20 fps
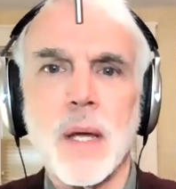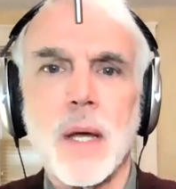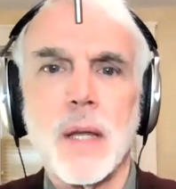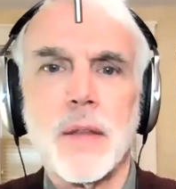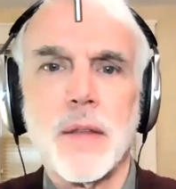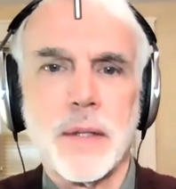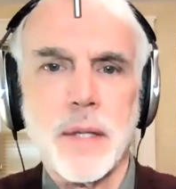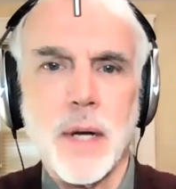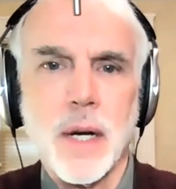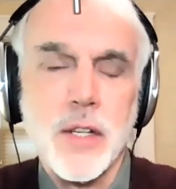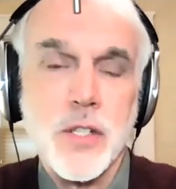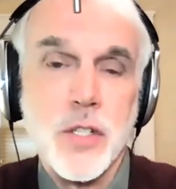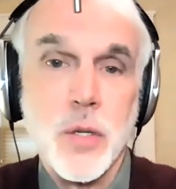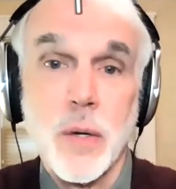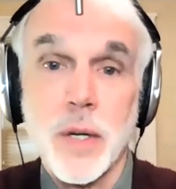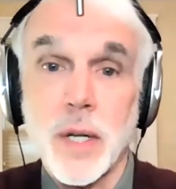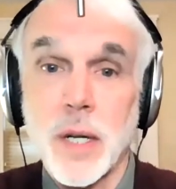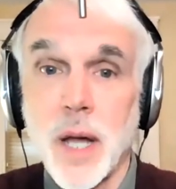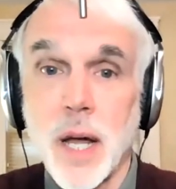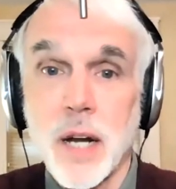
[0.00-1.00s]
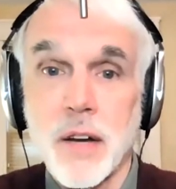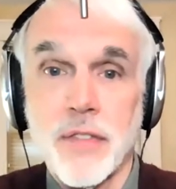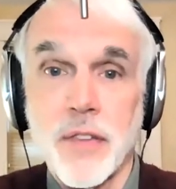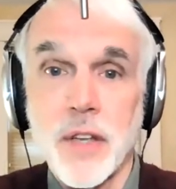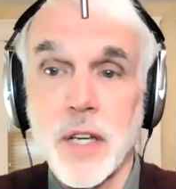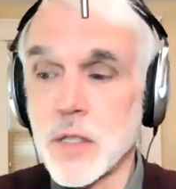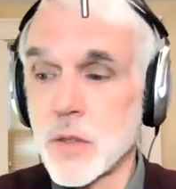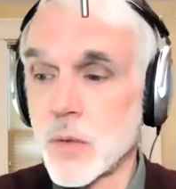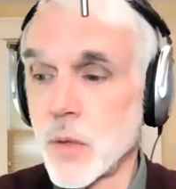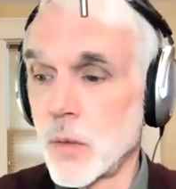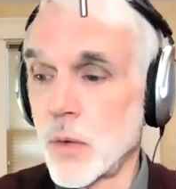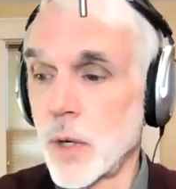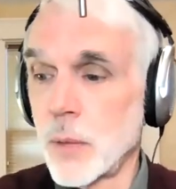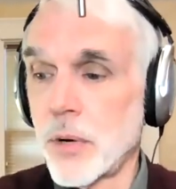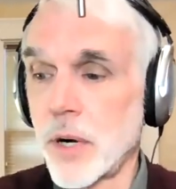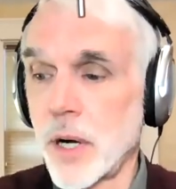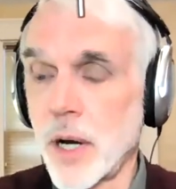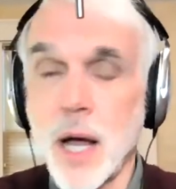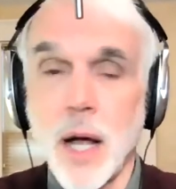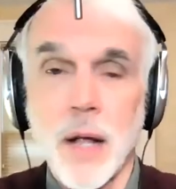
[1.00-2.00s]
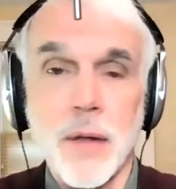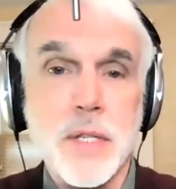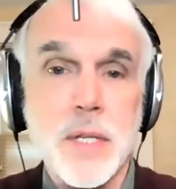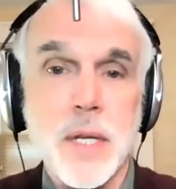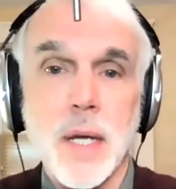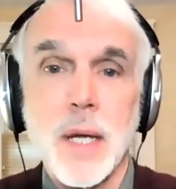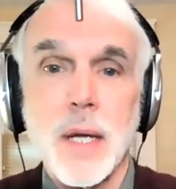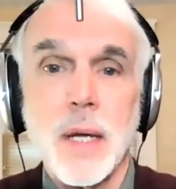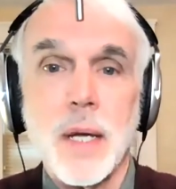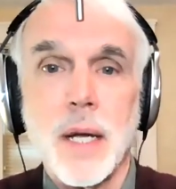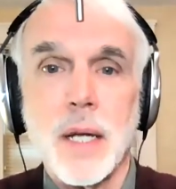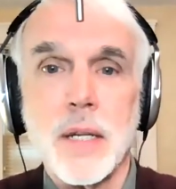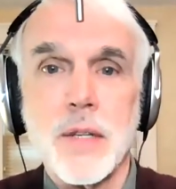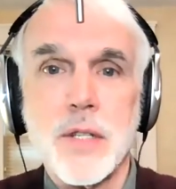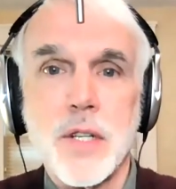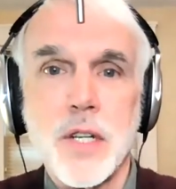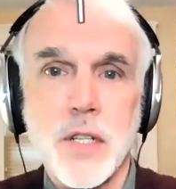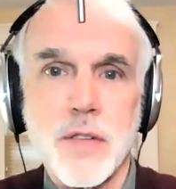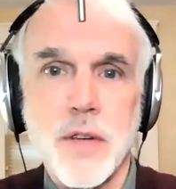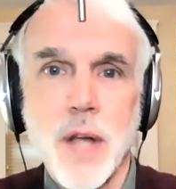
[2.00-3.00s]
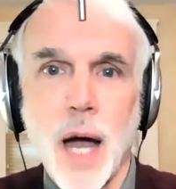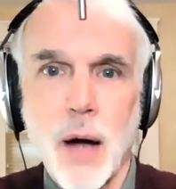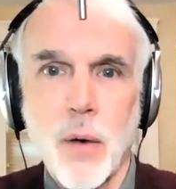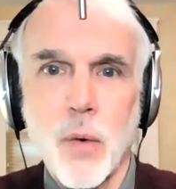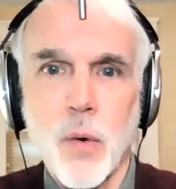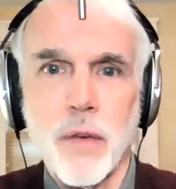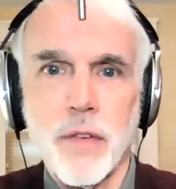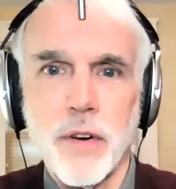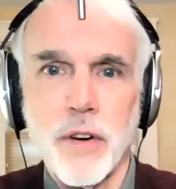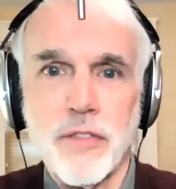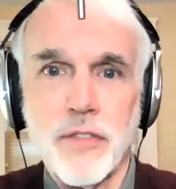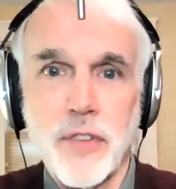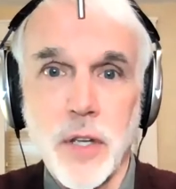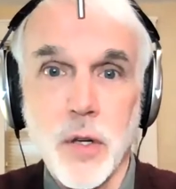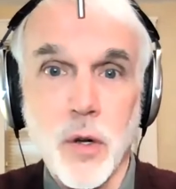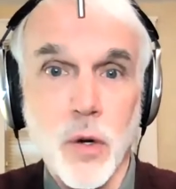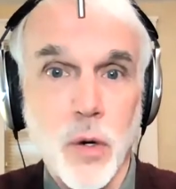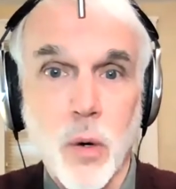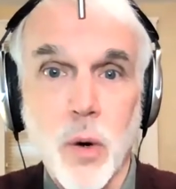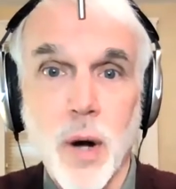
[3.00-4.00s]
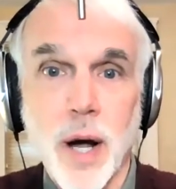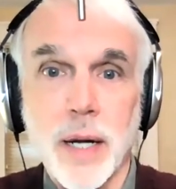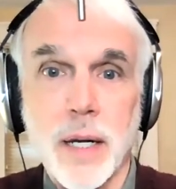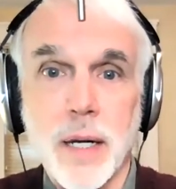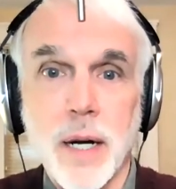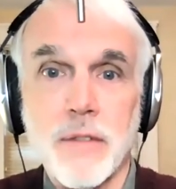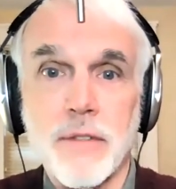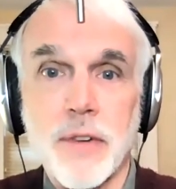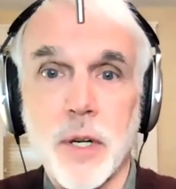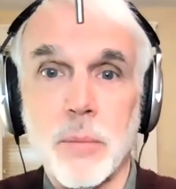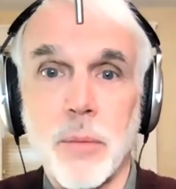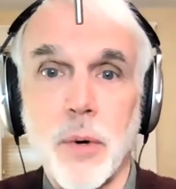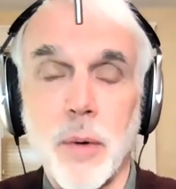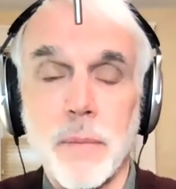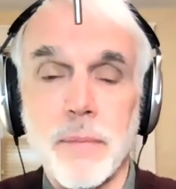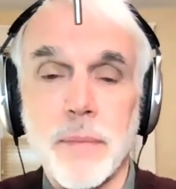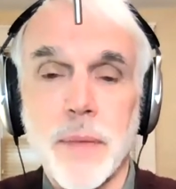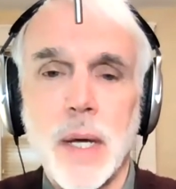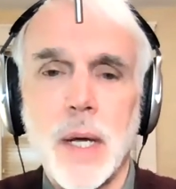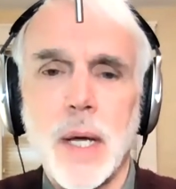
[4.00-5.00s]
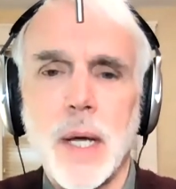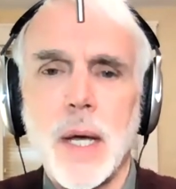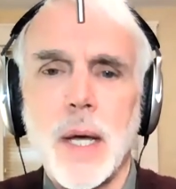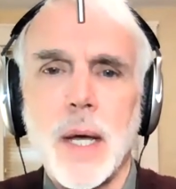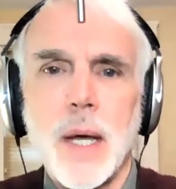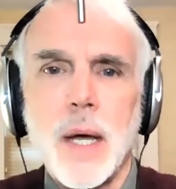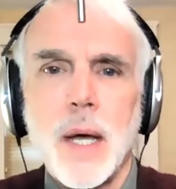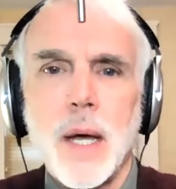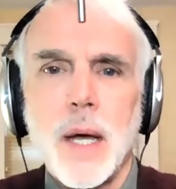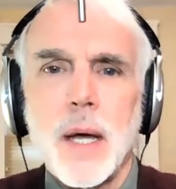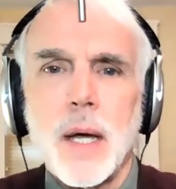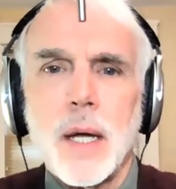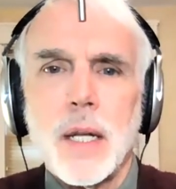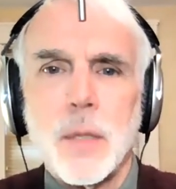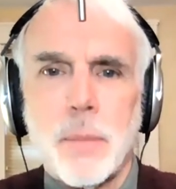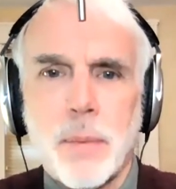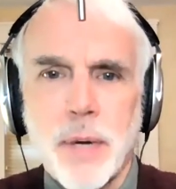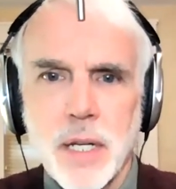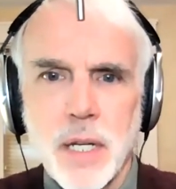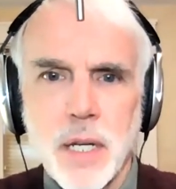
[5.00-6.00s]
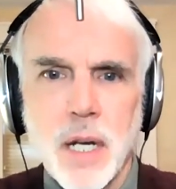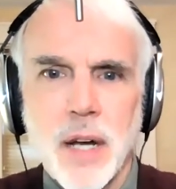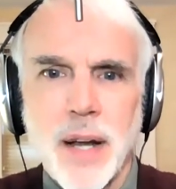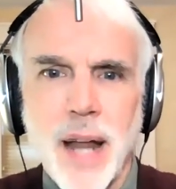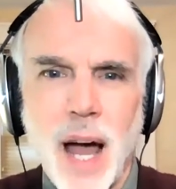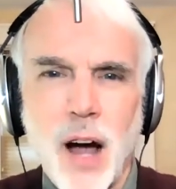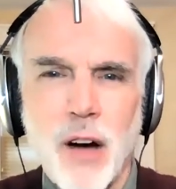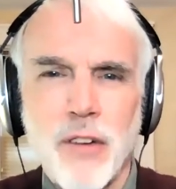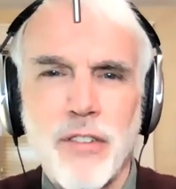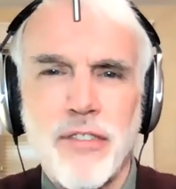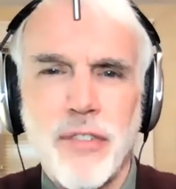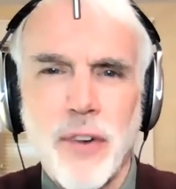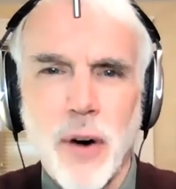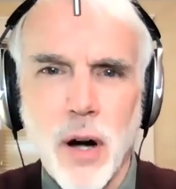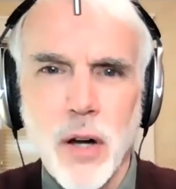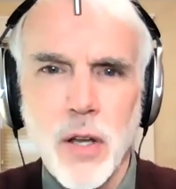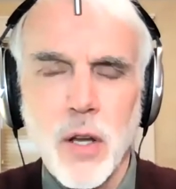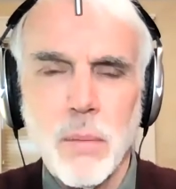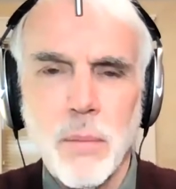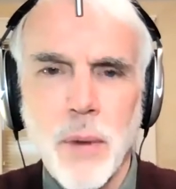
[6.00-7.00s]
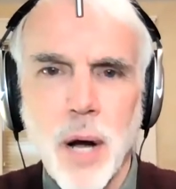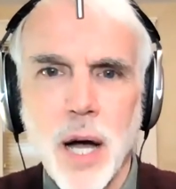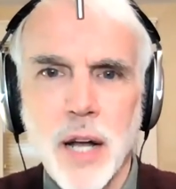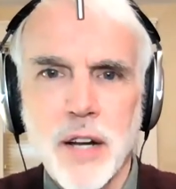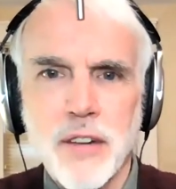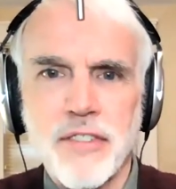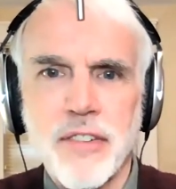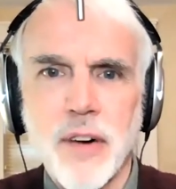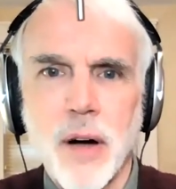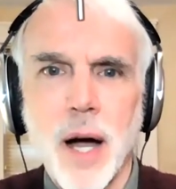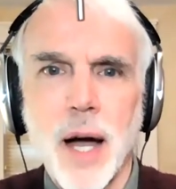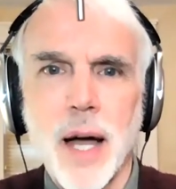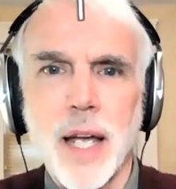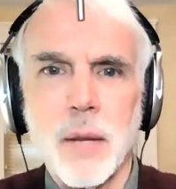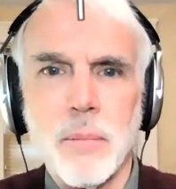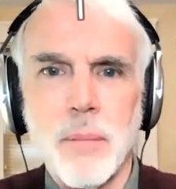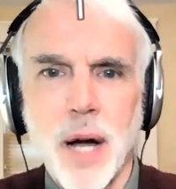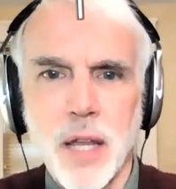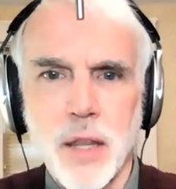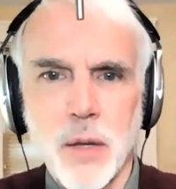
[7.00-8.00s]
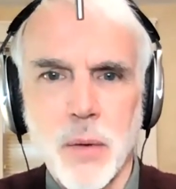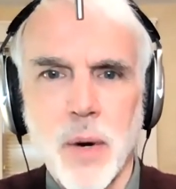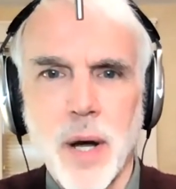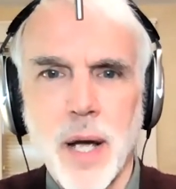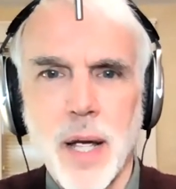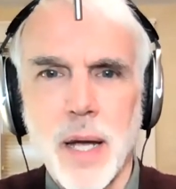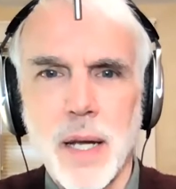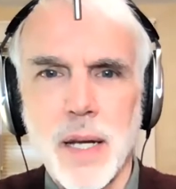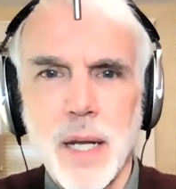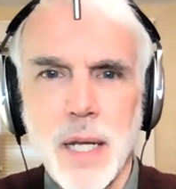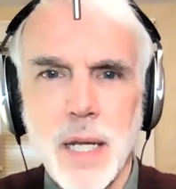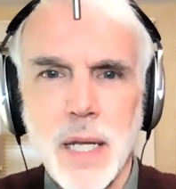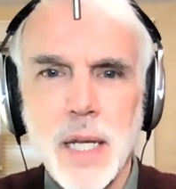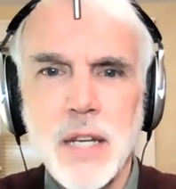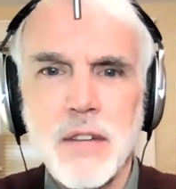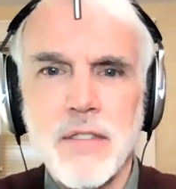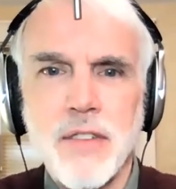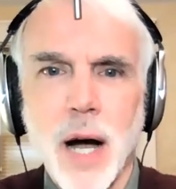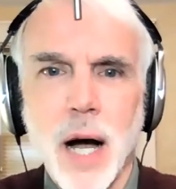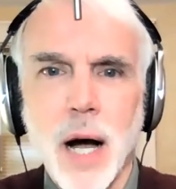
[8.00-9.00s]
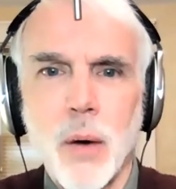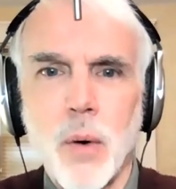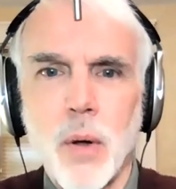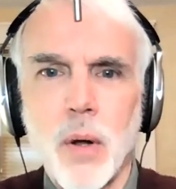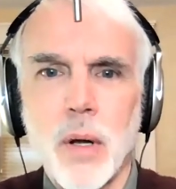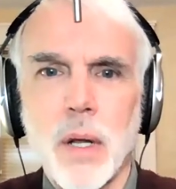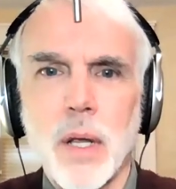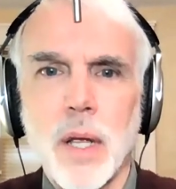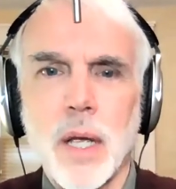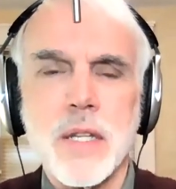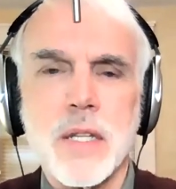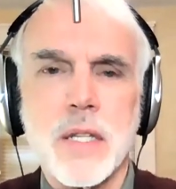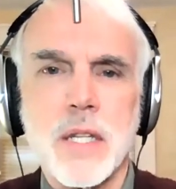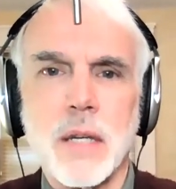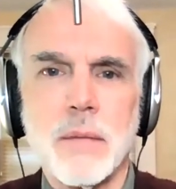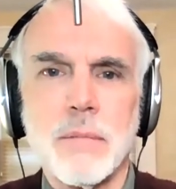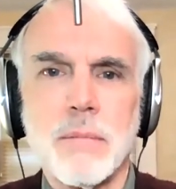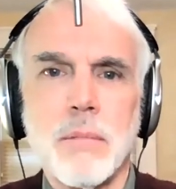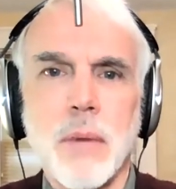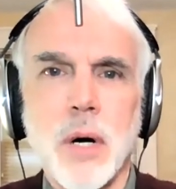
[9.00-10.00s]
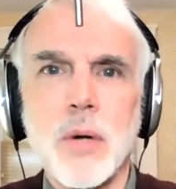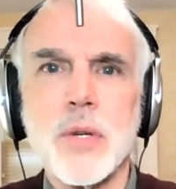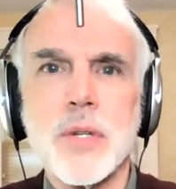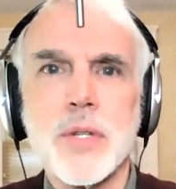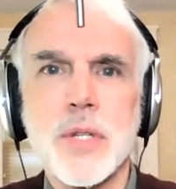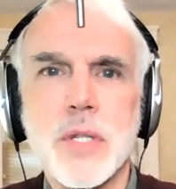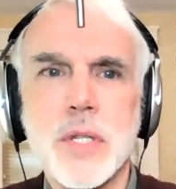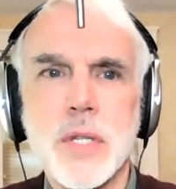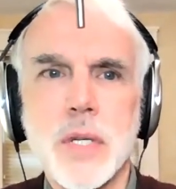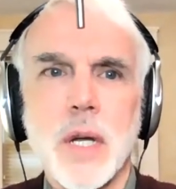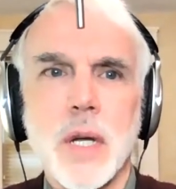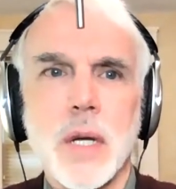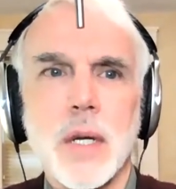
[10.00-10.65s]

The tongue is doing a lot of things when we pronounce. It should, however, feel quite comfortable. Depending on how far you modify, and by the way, an E vowel is the most